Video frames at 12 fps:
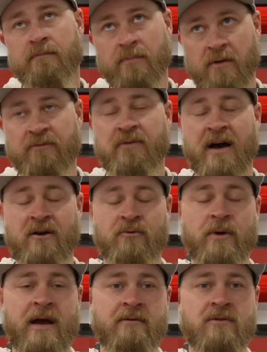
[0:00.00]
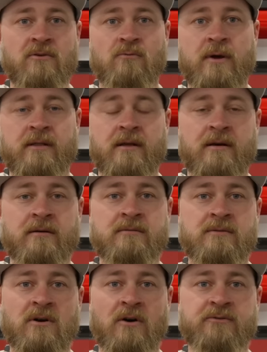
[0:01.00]
the final round to win the
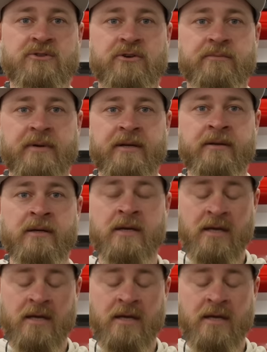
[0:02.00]
golf tournament